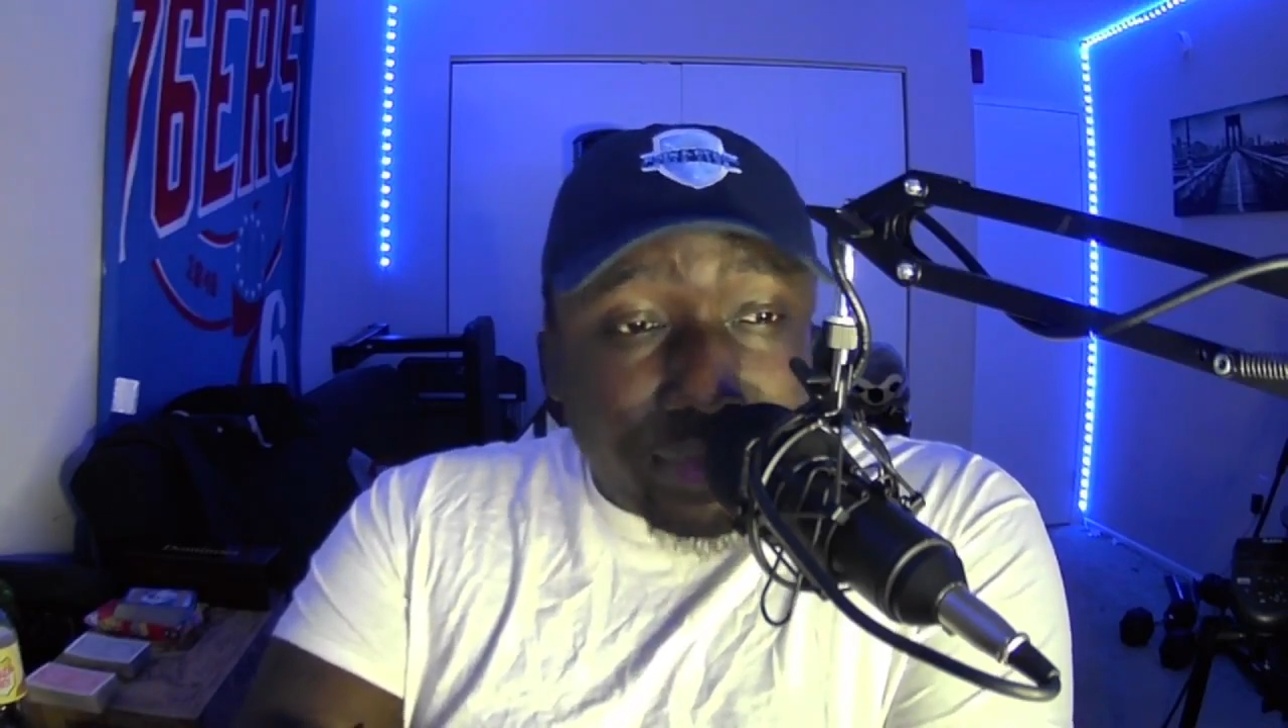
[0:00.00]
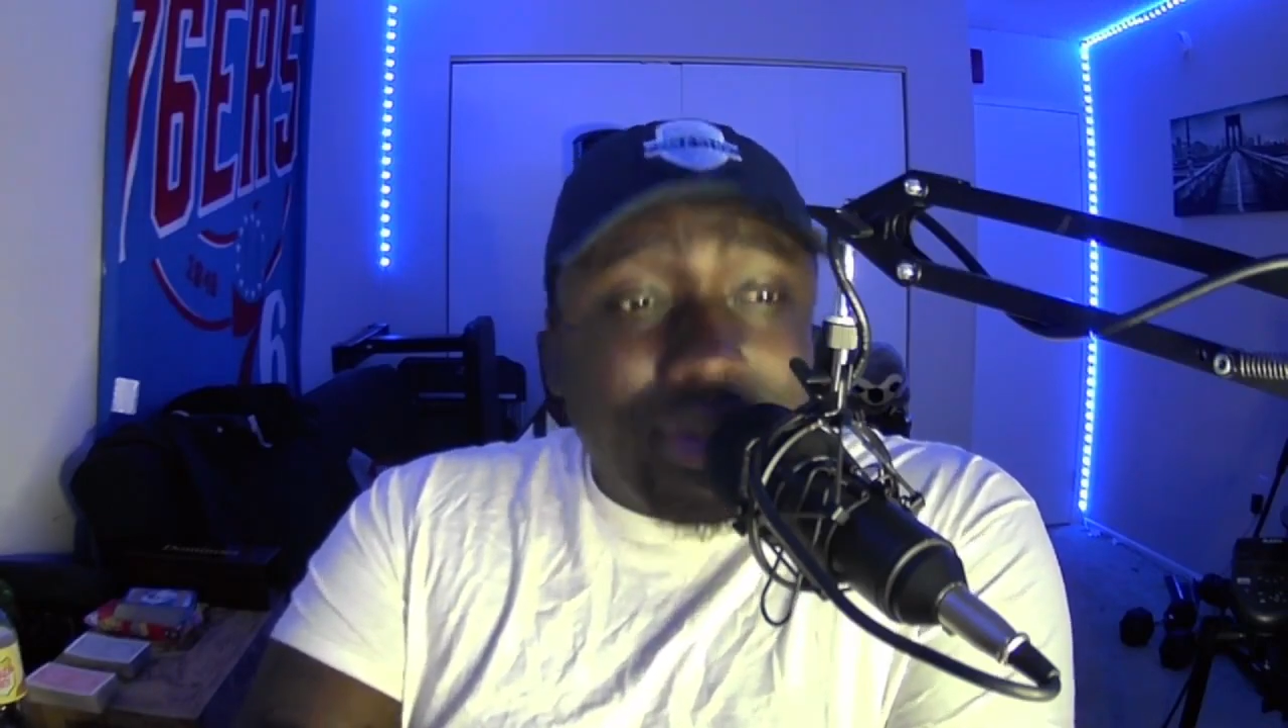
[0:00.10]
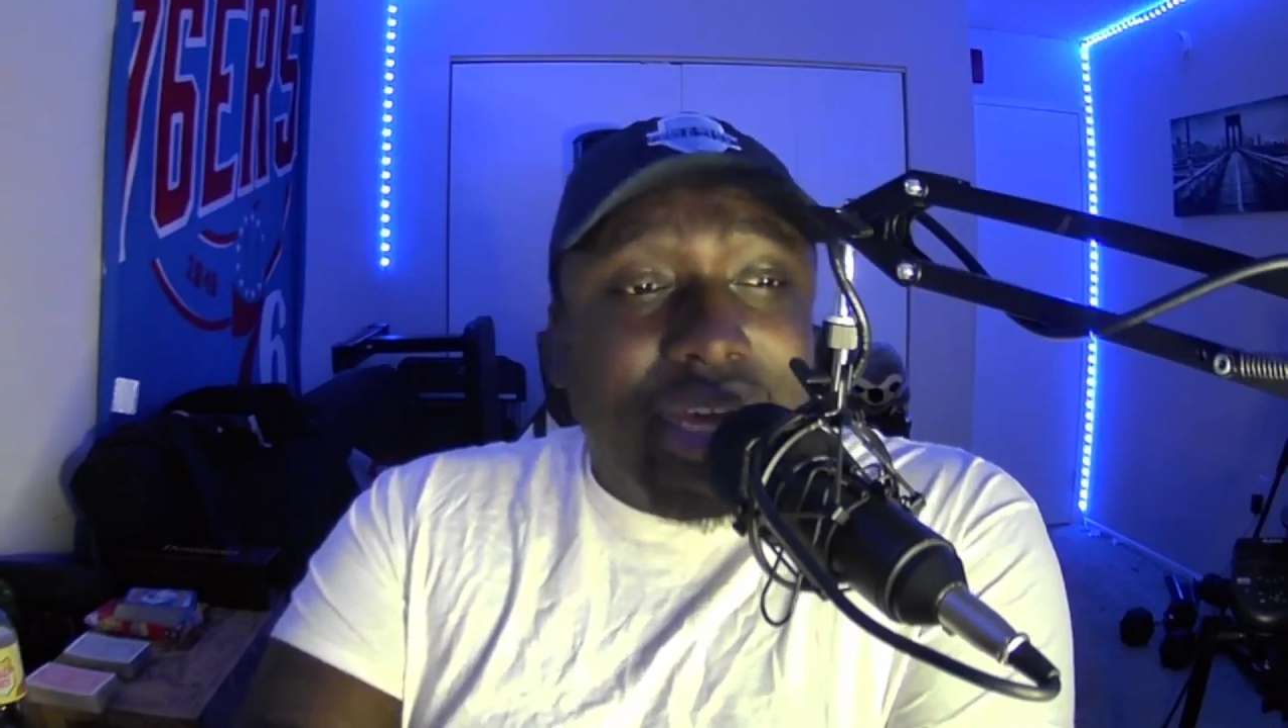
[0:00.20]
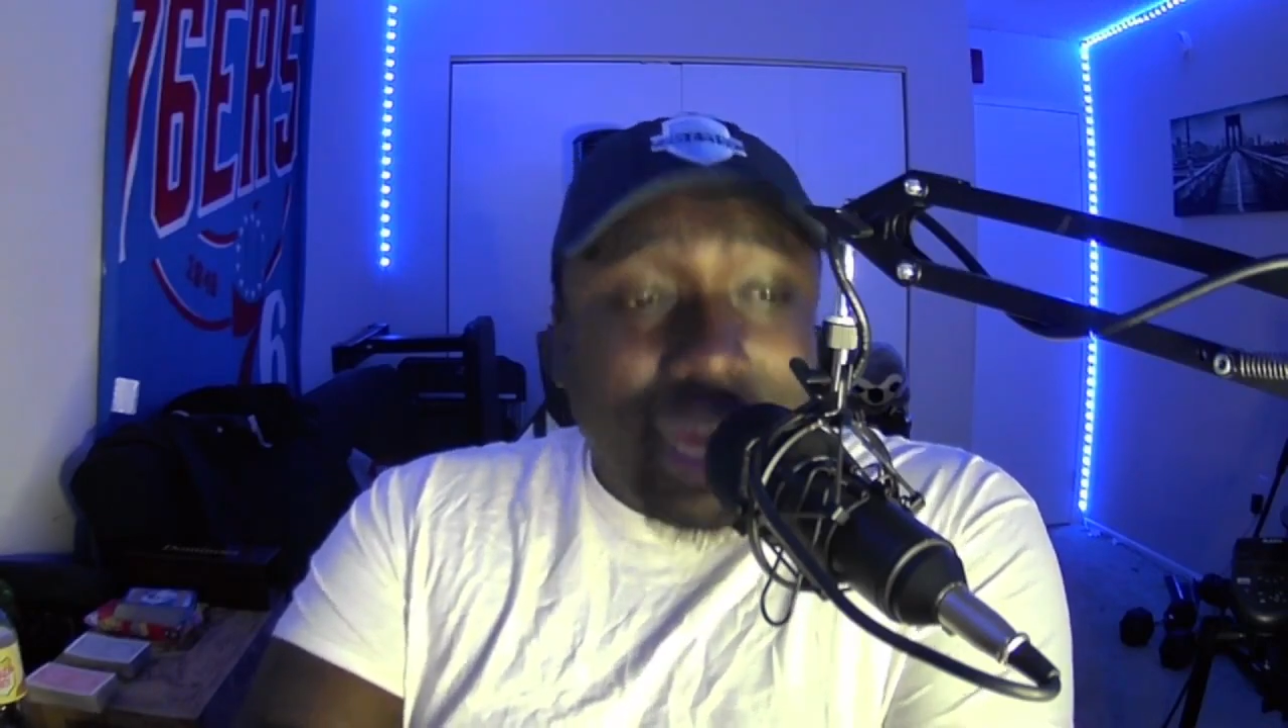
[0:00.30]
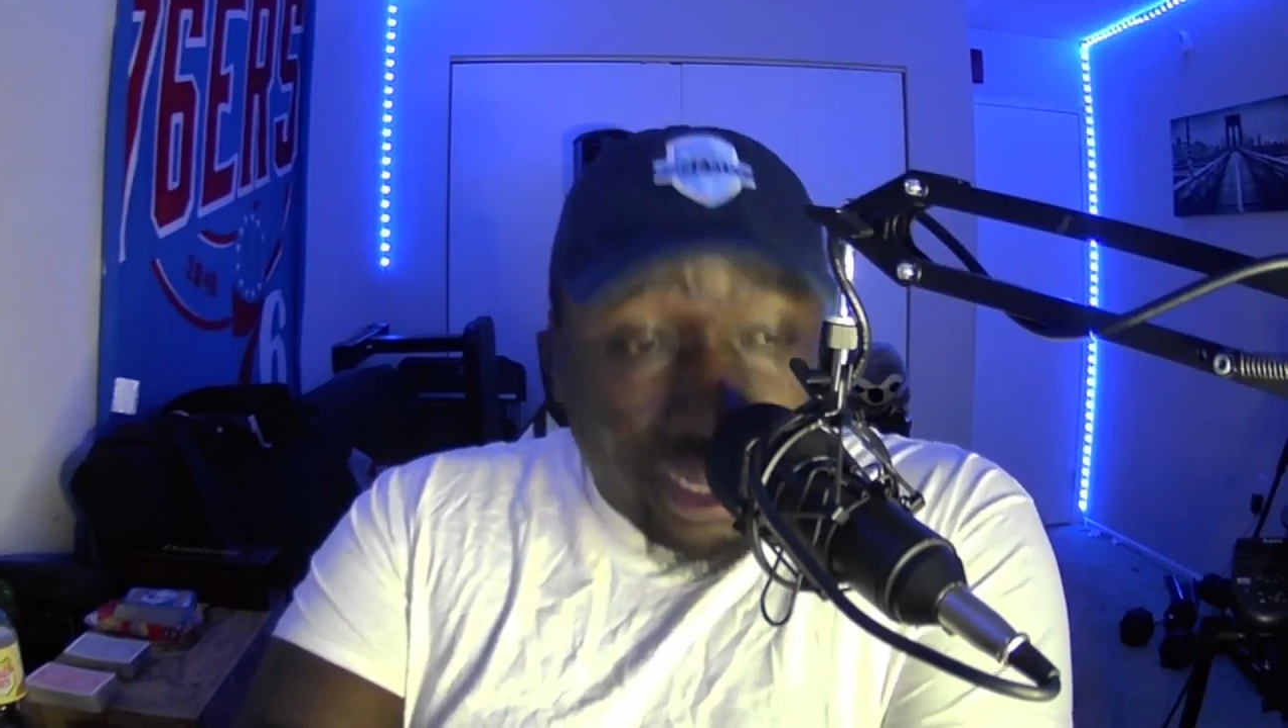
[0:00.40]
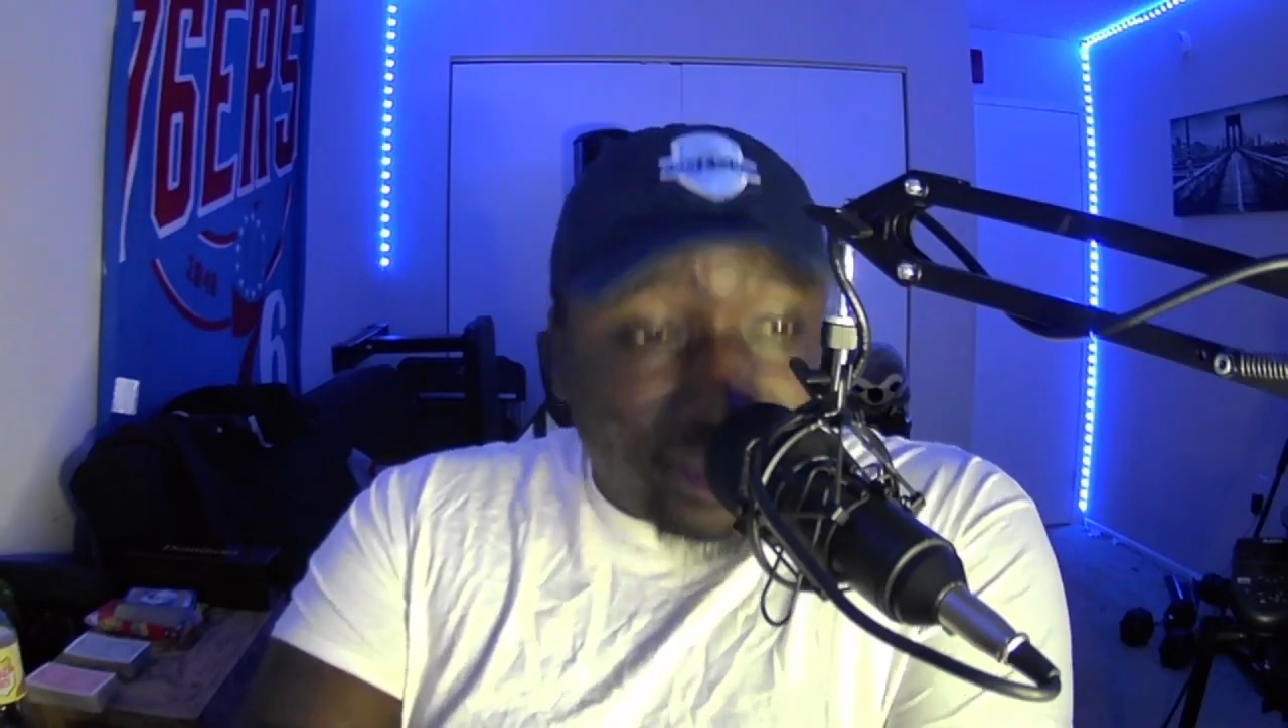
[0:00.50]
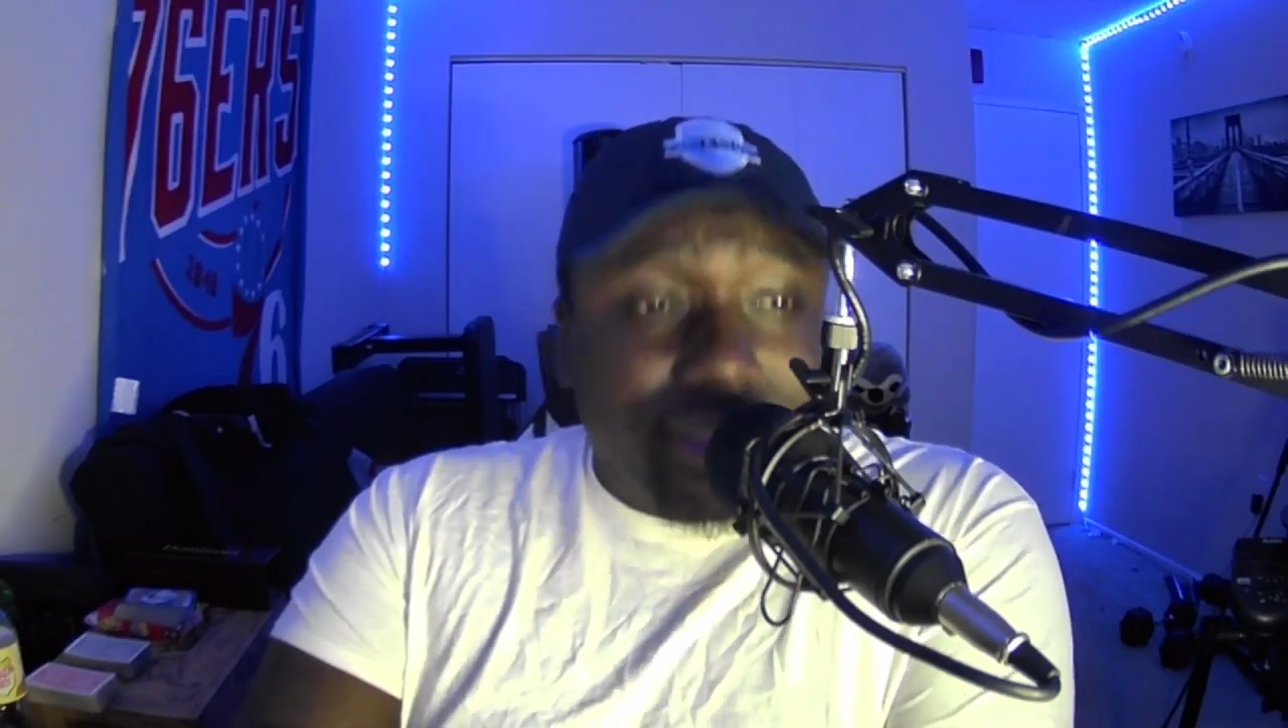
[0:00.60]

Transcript: Them cakes